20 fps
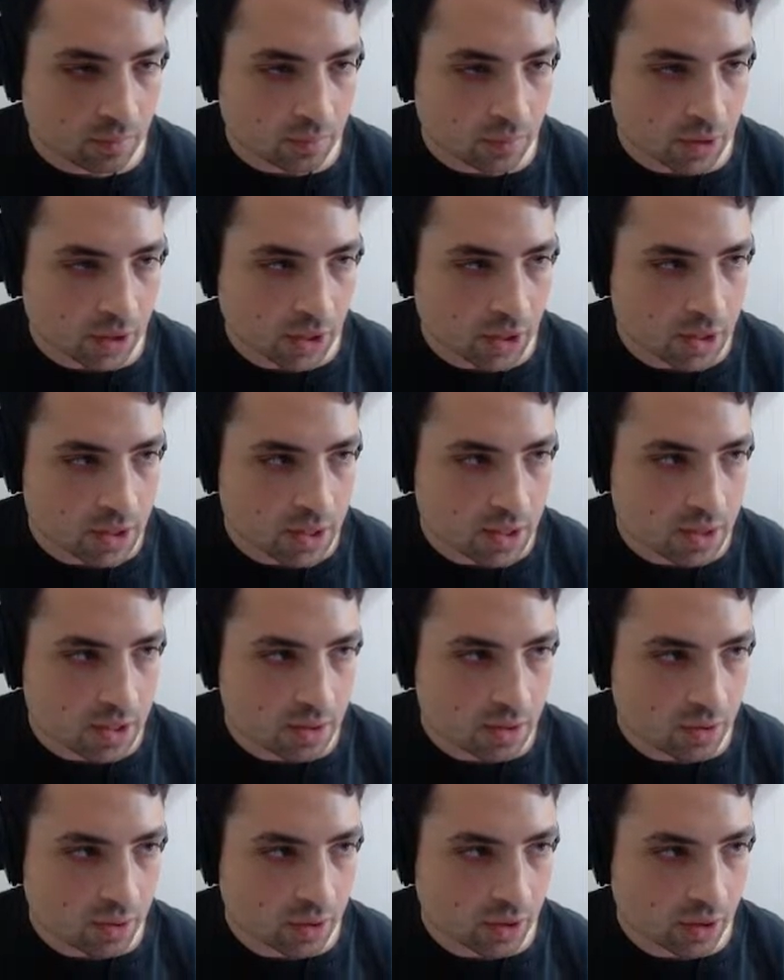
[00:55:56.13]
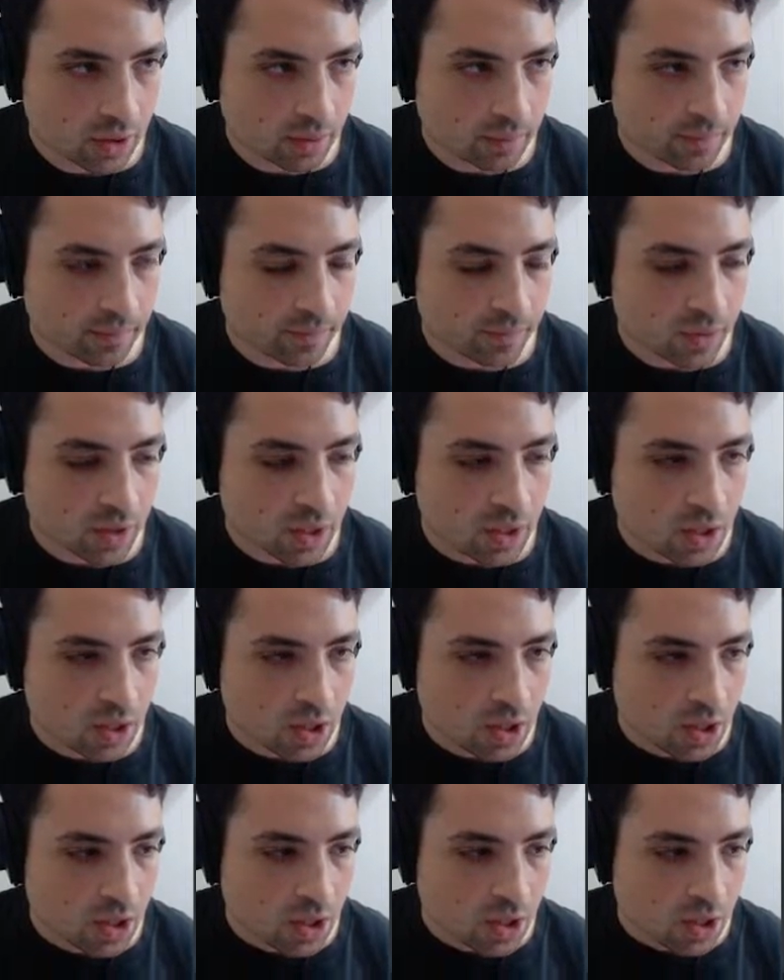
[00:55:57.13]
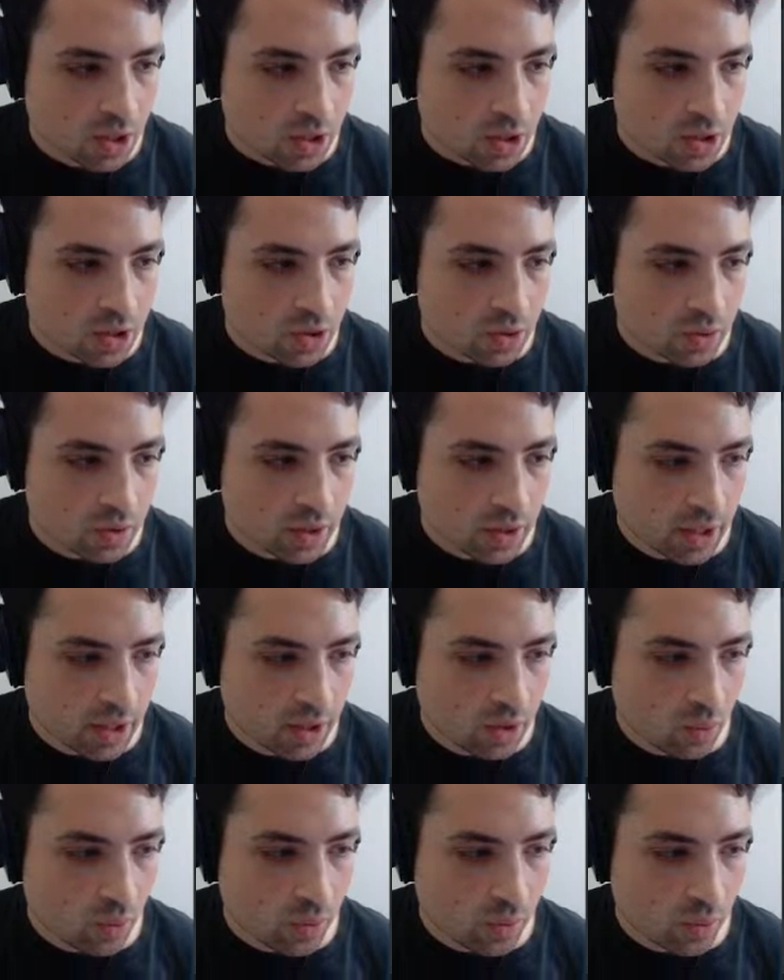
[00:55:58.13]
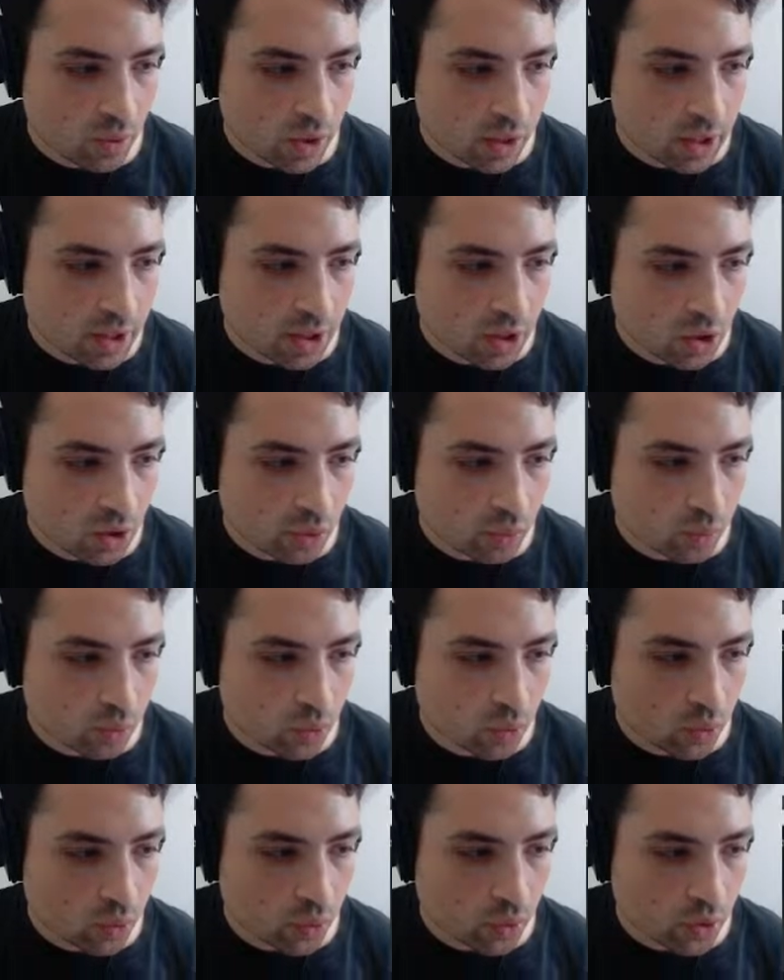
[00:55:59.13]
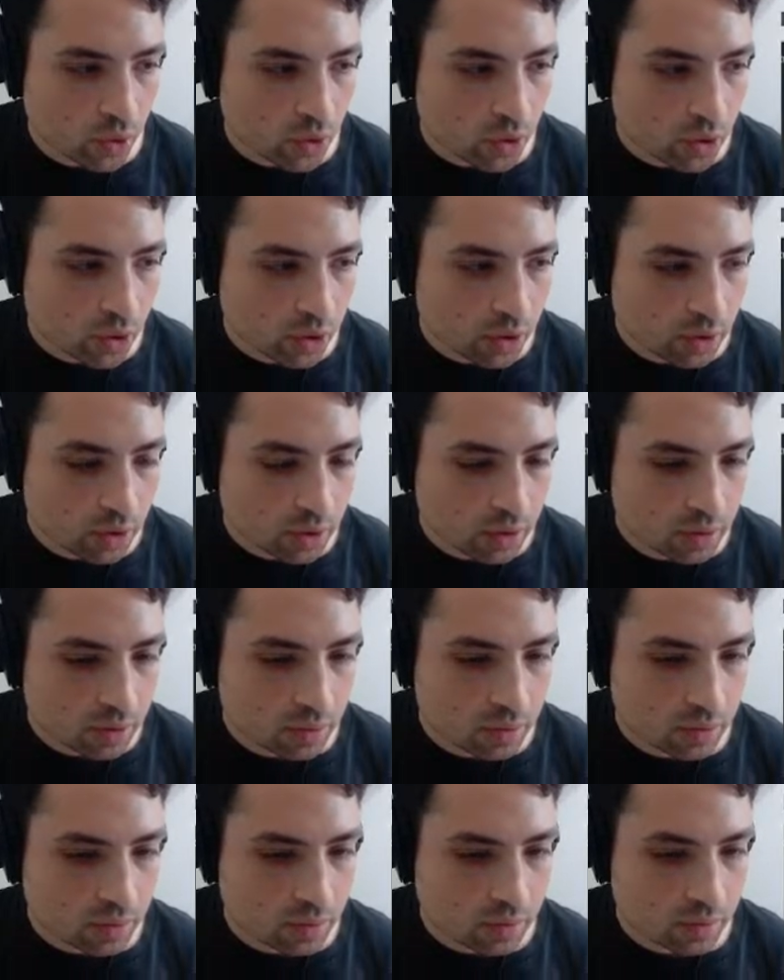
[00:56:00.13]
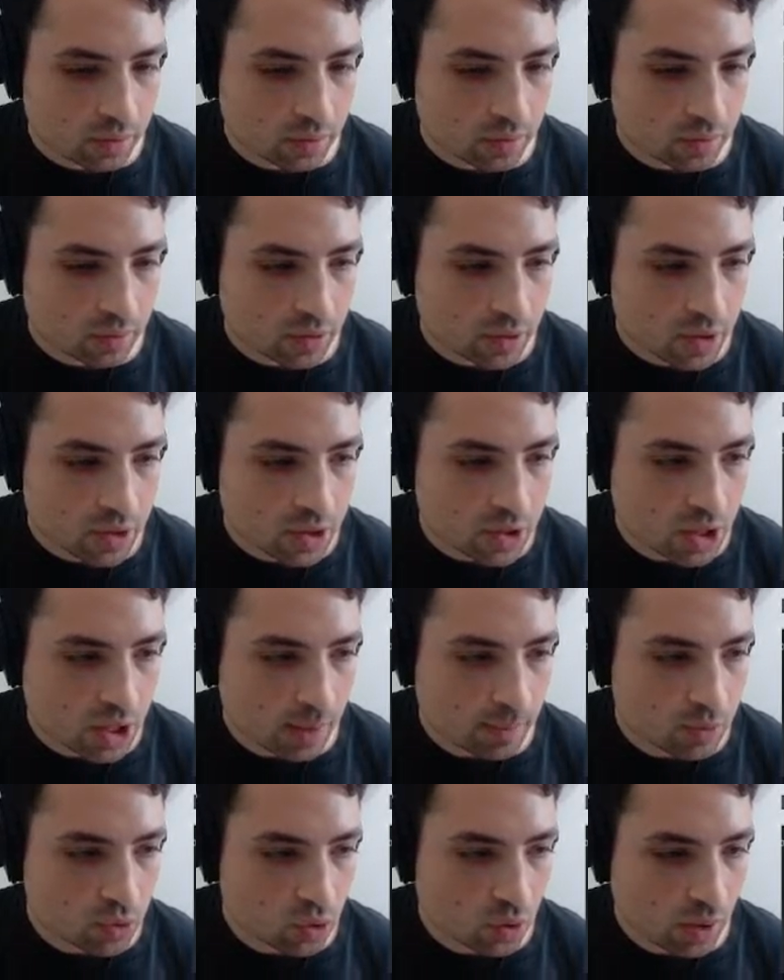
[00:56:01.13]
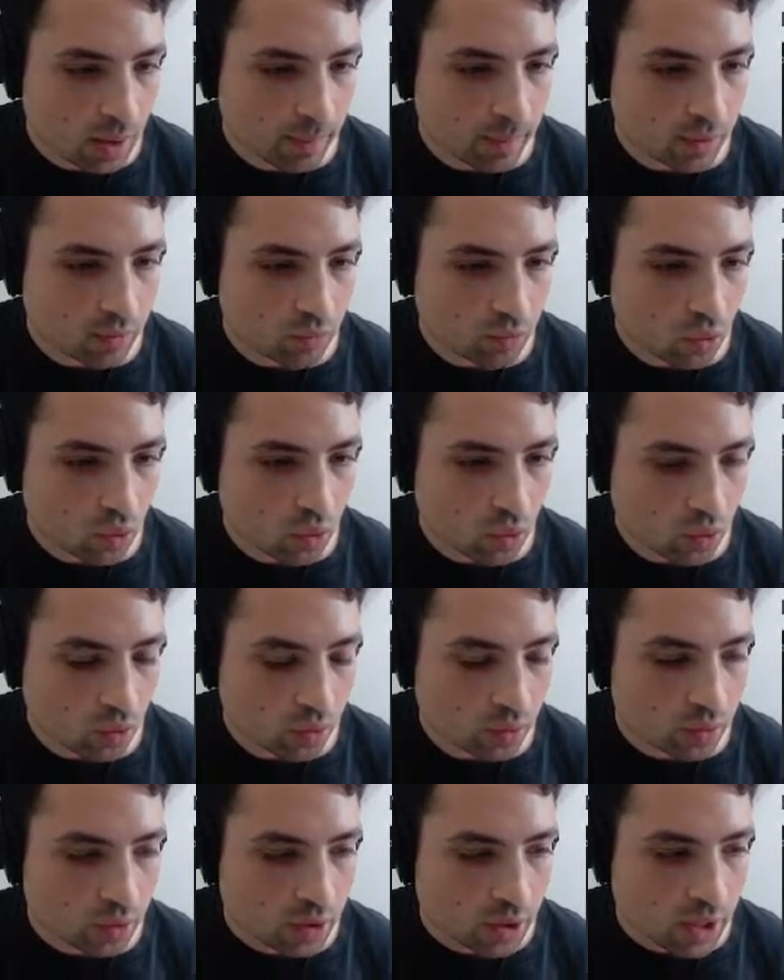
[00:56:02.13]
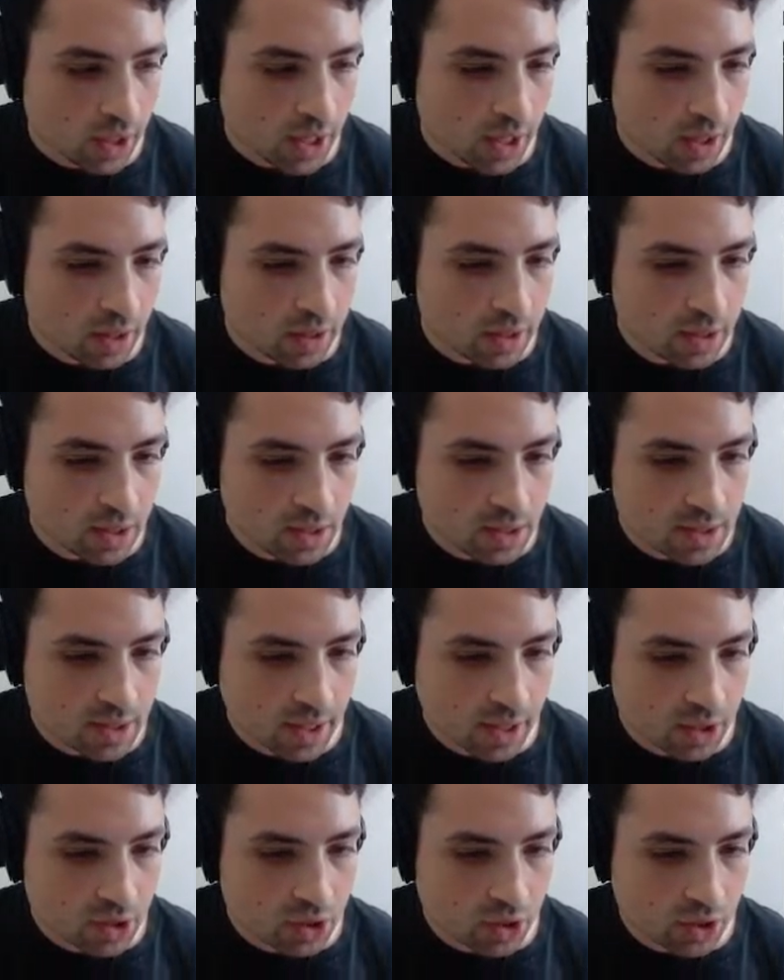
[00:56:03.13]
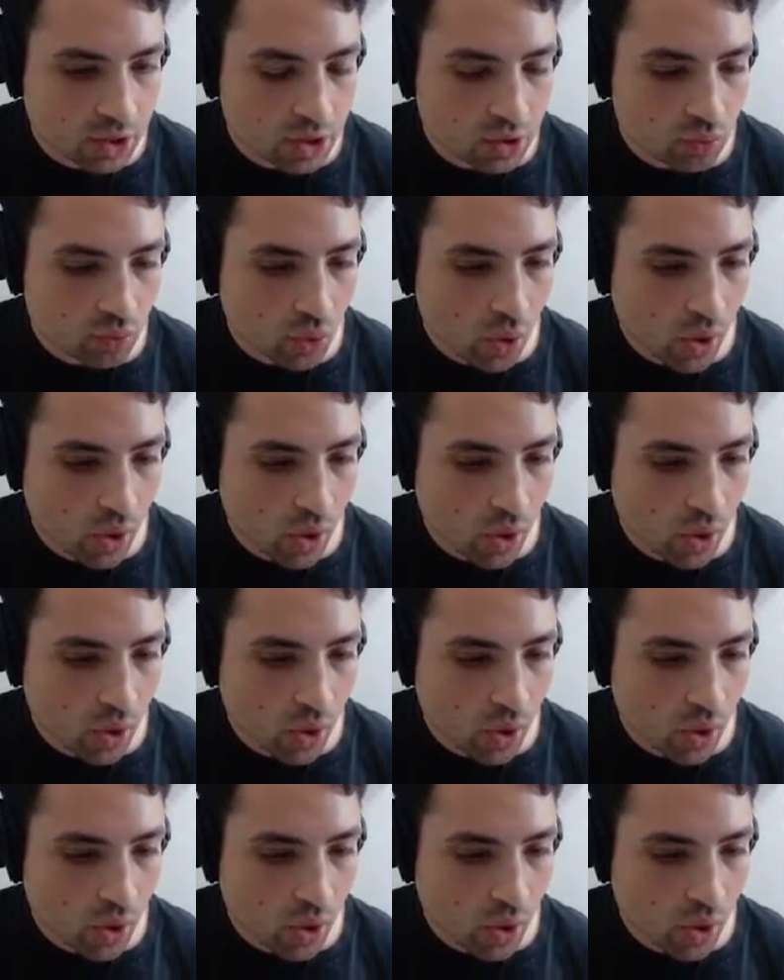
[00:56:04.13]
Yes, okay. So now we want to get our roll on. Stop, drop, and roll. And these, actually, this roll